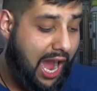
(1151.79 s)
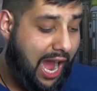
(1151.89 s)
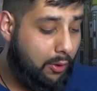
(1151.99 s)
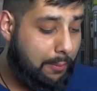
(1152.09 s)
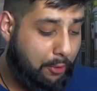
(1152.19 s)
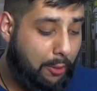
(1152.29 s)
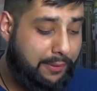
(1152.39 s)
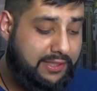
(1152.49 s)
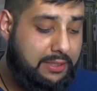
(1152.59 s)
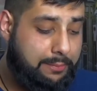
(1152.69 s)
our
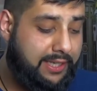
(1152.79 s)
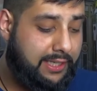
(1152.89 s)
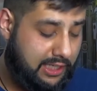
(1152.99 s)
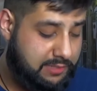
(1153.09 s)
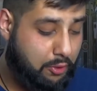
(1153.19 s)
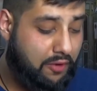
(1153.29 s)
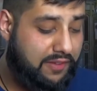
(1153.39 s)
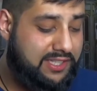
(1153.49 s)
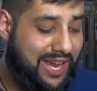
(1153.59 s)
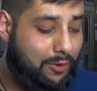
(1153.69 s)
property, meaning us
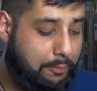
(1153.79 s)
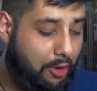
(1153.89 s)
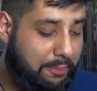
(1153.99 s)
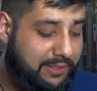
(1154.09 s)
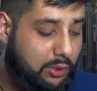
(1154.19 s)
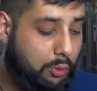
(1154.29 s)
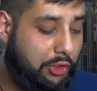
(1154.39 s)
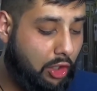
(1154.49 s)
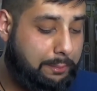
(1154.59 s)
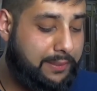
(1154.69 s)
prophets, our property will
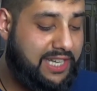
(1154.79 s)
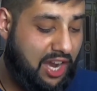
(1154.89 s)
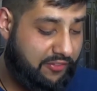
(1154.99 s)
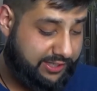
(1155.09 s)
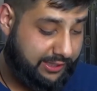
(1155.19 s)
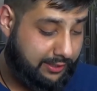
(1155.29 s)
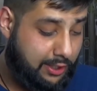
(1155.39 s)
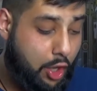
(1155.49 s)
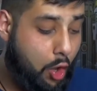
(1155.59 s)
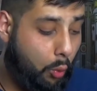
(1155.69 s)
not be inherited.
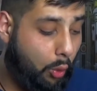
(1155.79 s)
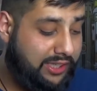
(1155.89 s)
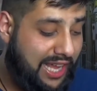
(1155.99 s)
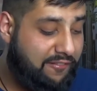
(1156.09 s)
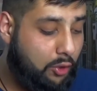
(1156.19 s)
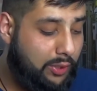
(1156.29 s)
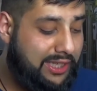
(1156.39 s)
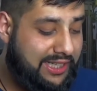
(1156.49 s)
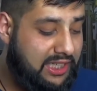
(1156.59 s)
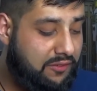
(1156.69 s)
Whatever we
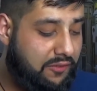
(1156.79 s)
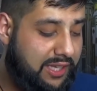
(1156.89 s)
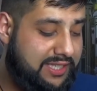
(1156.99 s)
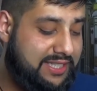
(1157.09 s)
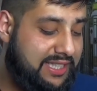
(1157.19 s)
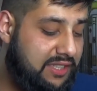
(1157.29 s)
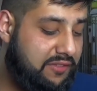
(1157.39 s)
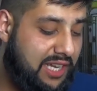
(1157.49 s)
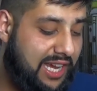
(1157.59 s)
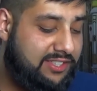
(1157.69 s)
leave is
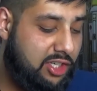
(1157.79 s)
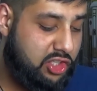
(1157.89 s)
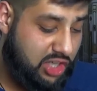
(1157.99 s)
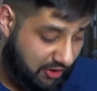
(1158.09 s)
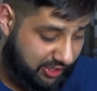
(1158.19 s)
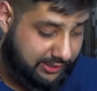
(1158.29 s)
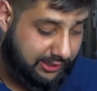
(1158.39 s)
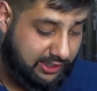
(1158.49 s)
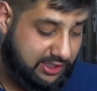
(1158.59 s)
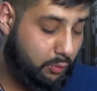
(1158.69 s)
left as
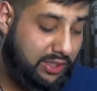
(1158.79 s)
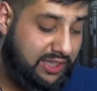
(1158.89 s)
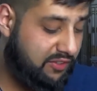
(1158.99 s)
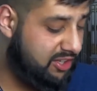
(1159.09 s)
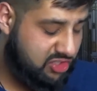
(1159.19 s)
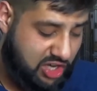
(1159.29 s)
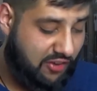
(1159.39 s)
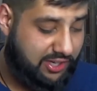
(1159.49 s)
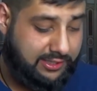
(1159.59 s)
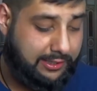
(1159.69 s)
charity, as in we leave it as
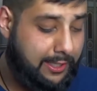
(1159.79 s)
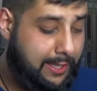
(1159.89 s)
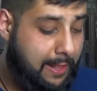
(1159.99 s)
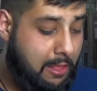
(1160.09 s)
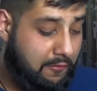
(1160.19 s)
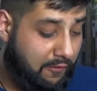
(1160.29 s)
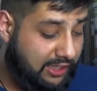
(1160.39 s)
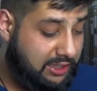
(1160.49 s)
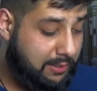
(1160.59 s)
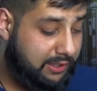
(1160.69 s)
charity.
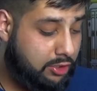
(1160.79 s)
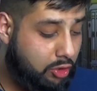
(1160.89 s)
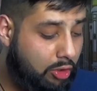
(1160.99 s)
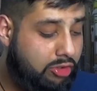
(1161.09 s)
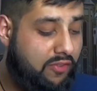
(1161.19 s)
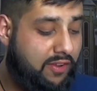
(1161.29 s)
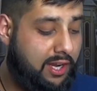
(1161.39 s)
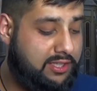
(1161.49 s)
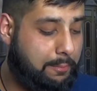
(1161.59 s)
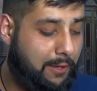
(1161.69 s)
Fatima, the daughter of
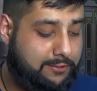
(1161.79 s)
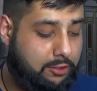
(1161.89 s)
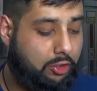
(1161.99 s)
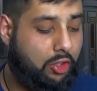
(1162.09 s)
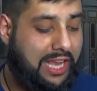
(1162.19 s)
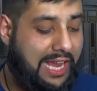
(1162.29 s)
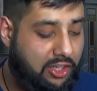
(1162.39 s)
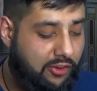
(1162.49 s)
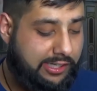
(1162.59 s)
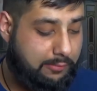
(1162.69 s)
Allah's apostle, got
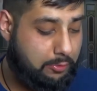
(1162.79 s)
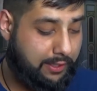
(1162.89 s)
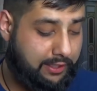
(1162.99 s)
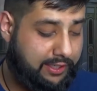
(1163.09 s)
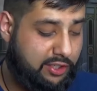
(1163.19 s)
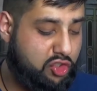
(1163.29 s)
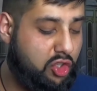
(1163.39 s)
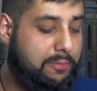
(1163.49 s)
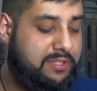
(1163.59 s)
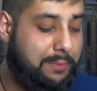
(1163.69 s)
angry at Abu Bakr and
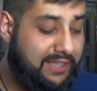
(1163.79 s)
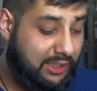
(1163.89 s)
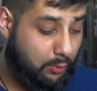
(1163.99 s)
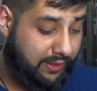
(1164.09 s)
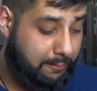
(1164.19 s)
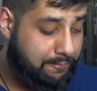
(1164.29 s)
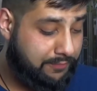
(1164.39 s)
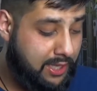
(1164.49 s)
stopped speaking with him